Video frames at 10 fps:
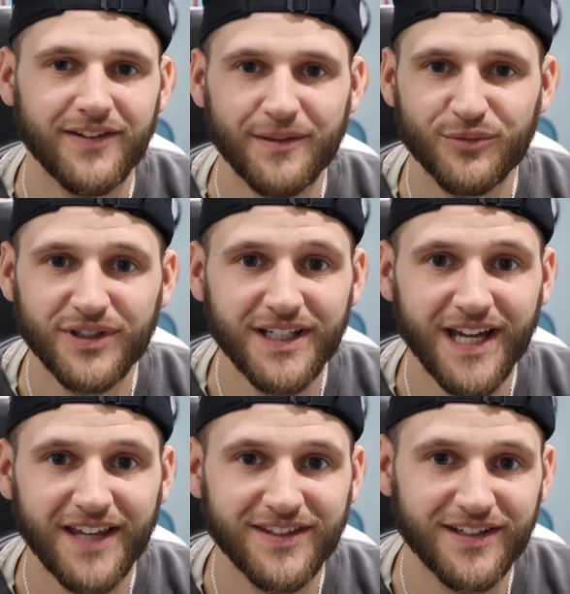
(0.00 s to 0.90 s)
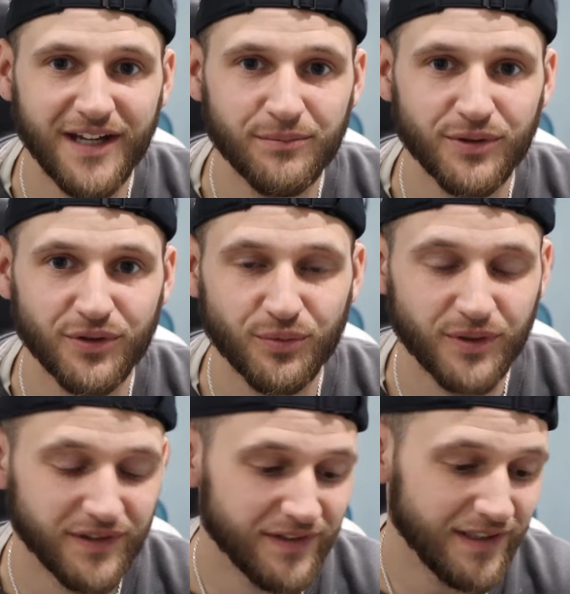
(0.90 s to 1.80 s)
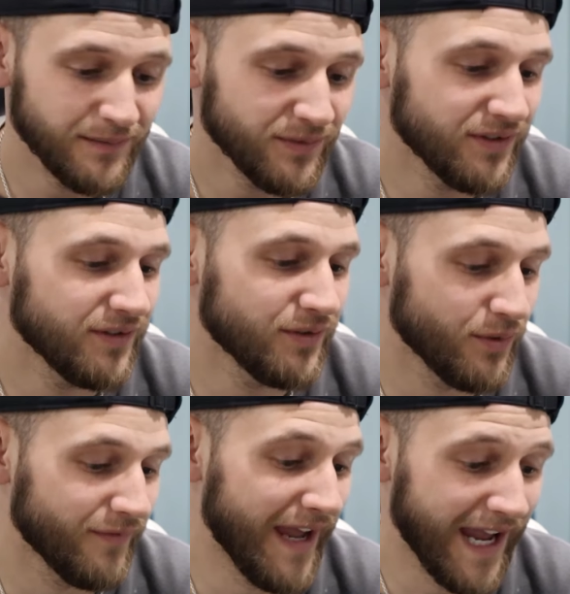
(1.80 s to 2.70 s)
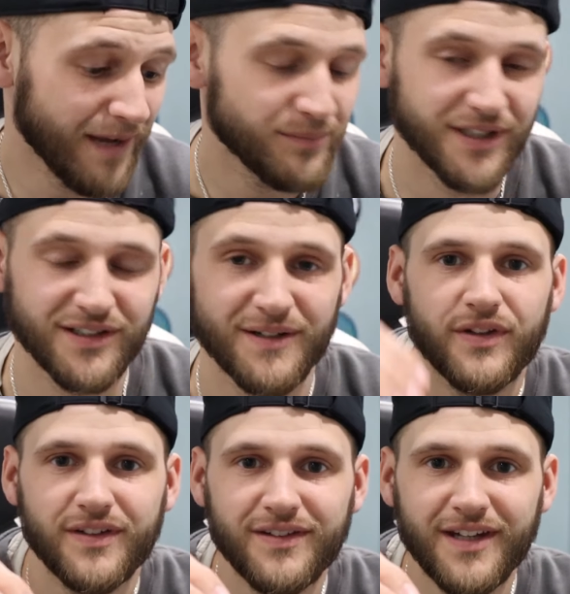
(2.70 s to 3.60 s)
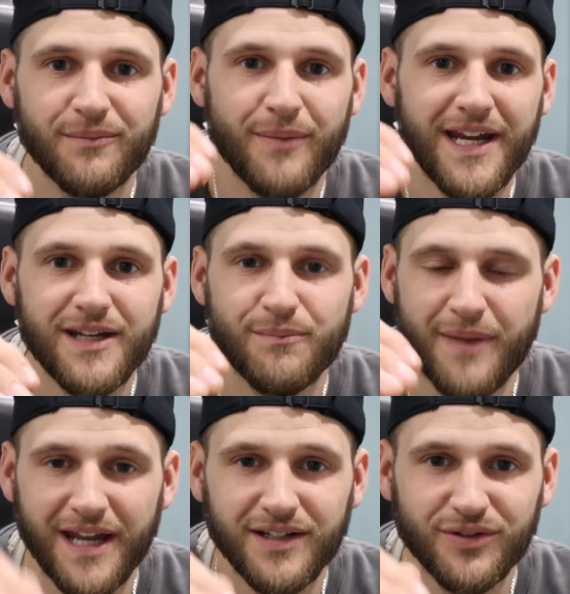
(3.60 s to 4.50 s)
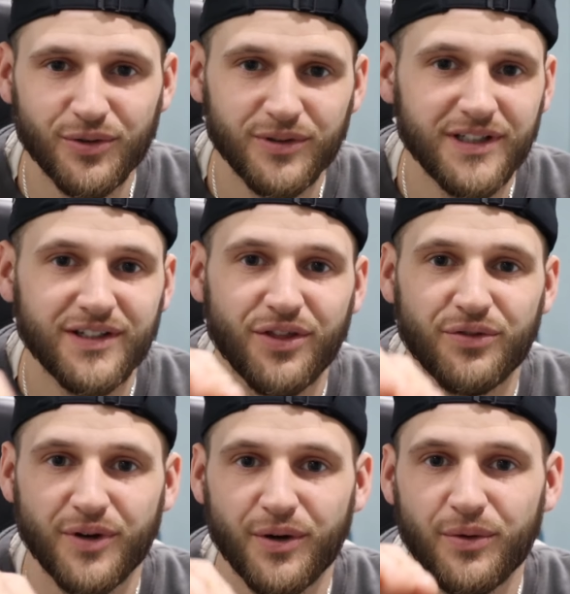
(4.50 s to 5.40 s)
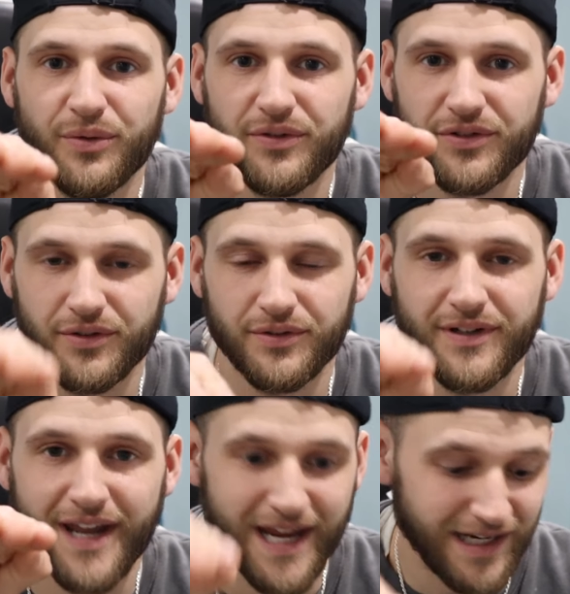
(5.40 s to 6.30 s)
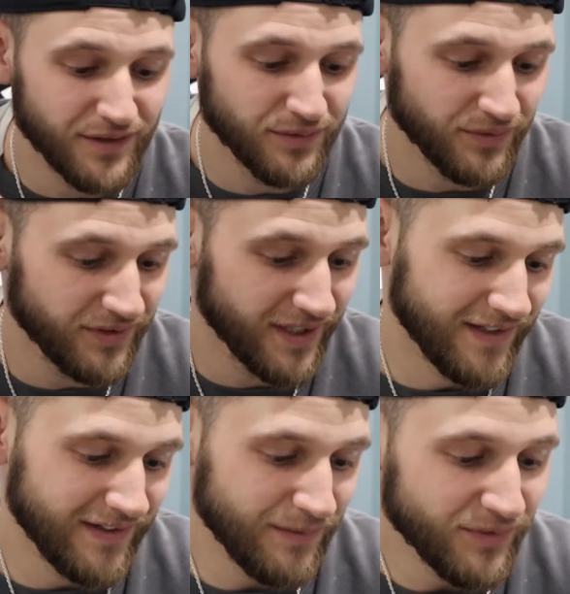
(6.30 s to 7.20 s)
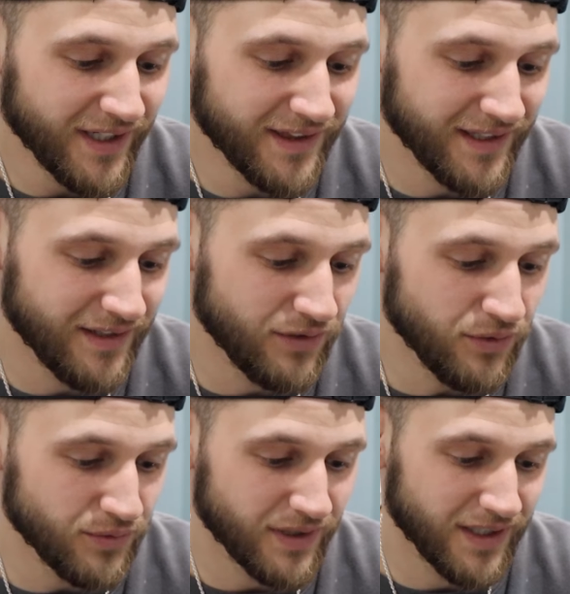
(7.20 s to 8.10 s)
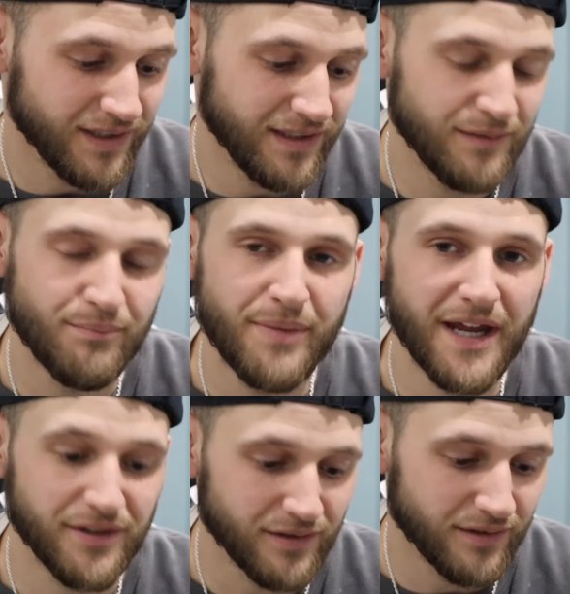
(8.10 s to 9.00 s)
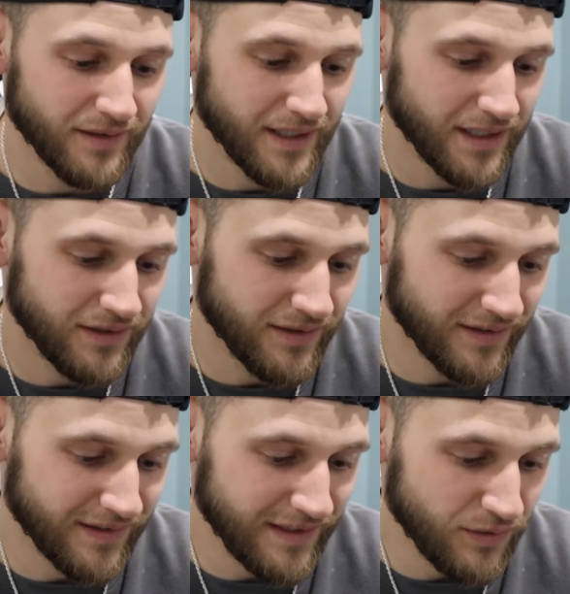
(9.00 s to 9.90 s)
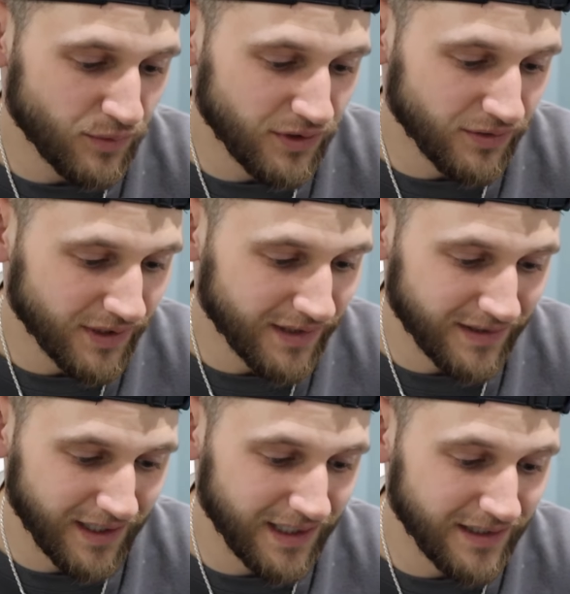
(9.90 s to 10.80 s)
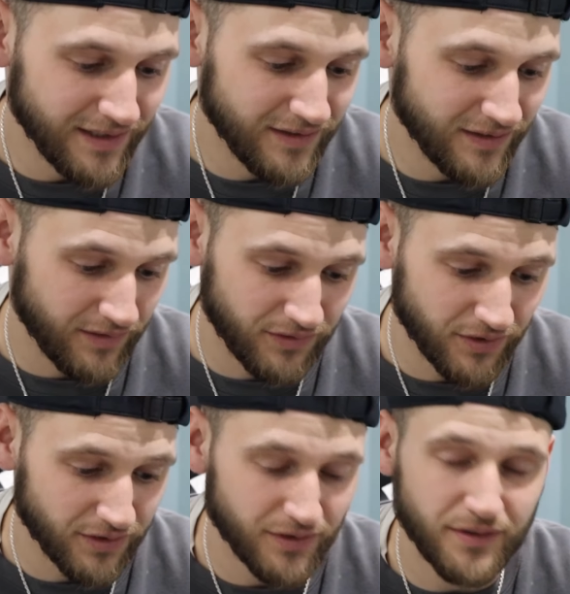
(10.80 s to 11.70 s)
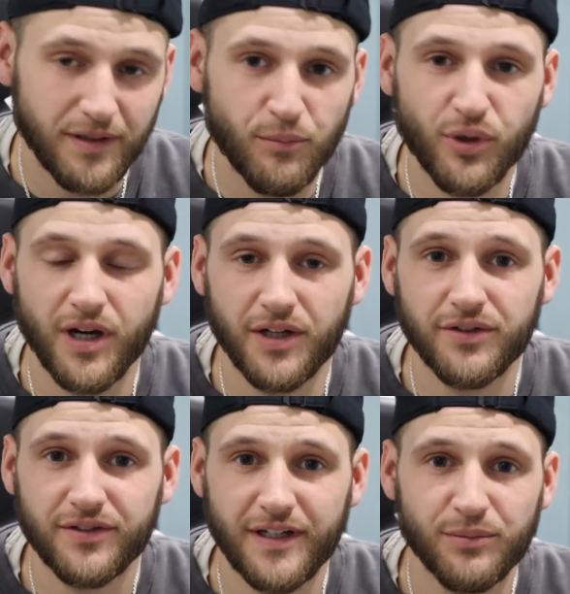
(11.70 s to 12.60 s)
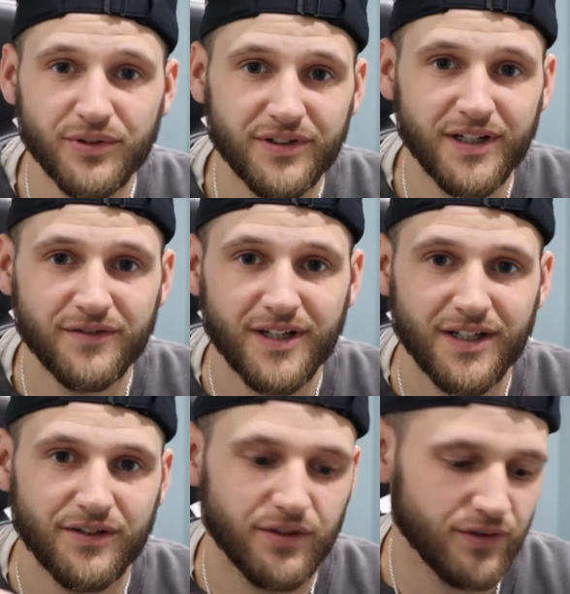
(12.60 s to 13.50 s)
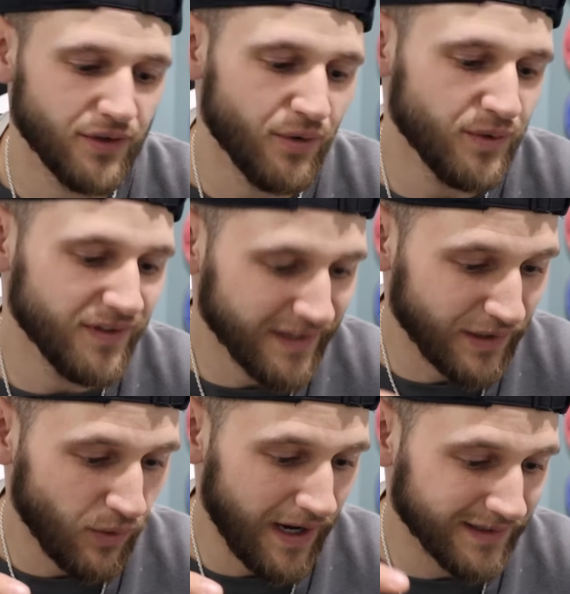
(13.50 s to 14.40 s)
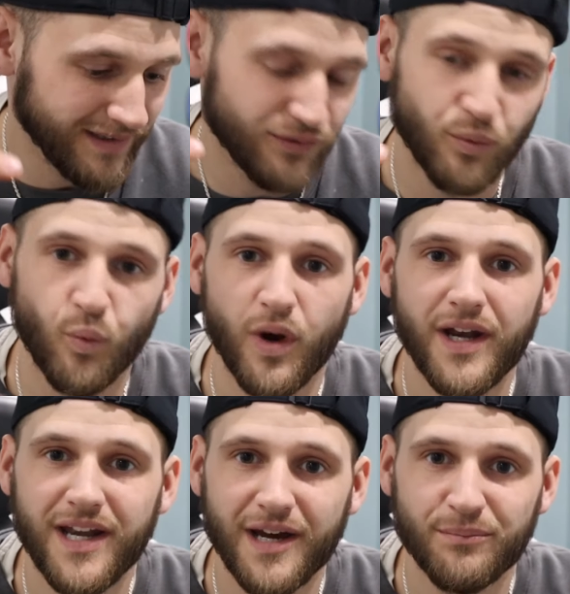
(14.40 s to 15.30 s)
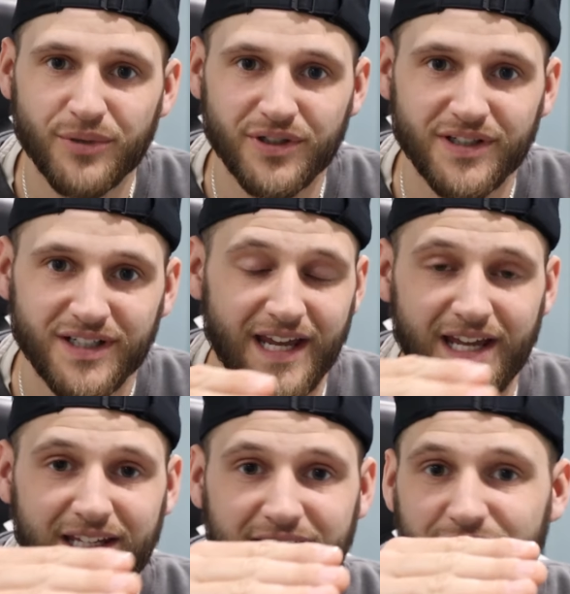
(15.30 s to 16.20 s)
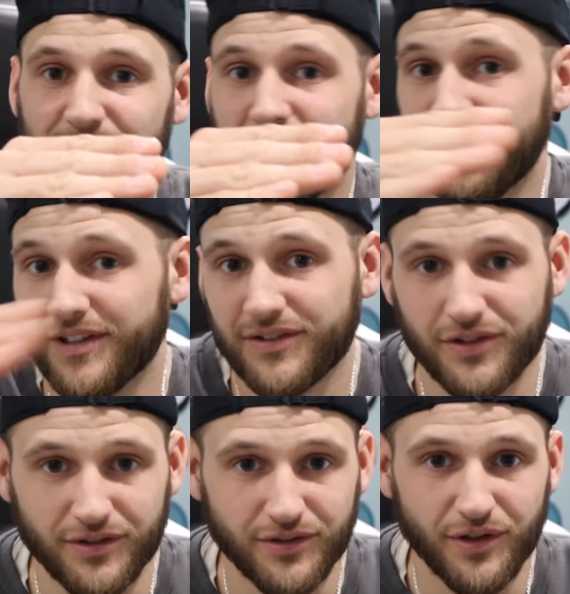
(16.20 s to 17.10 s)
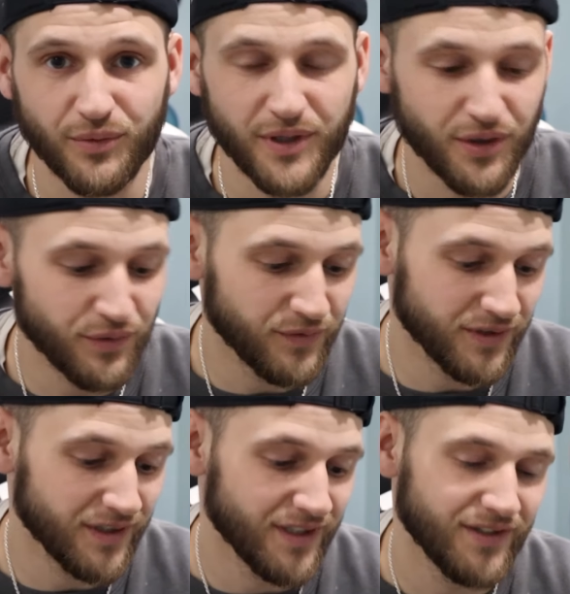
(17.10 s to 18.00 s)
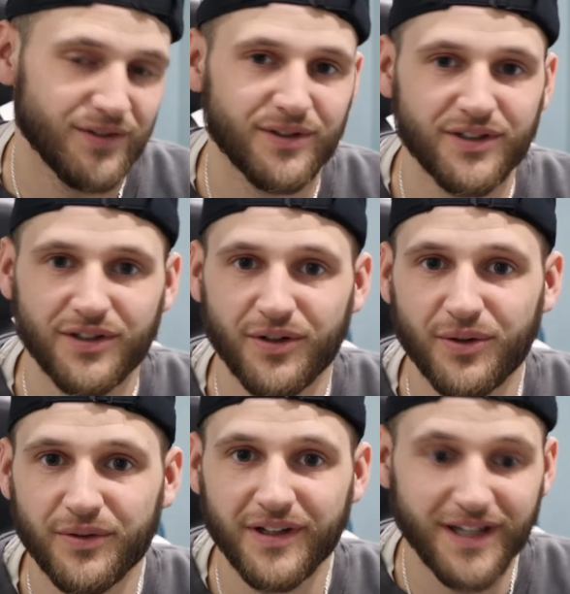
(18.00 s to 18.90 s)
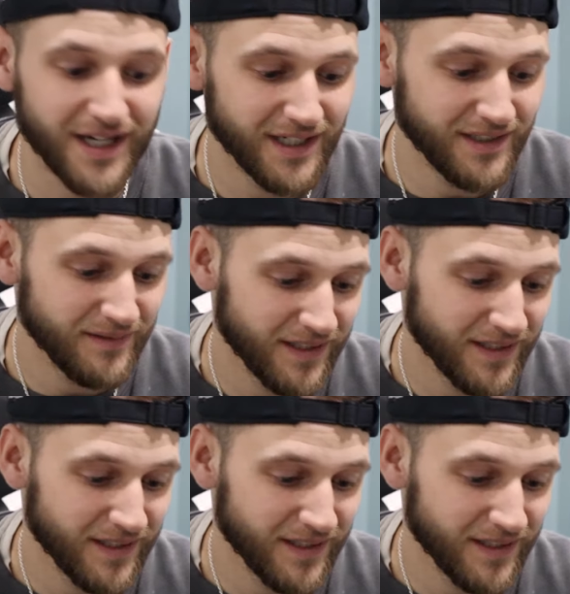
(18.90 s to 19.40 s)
As I'm looking at the numbers, what seems to have happened was since I made it mandatory to throw certain angles, it seems like the nuke did better you can see when you look at the Hades, the Tern, the more understable stuff, there is always like at least one number that either the disc turned all the way over, so it couldn't hold the line.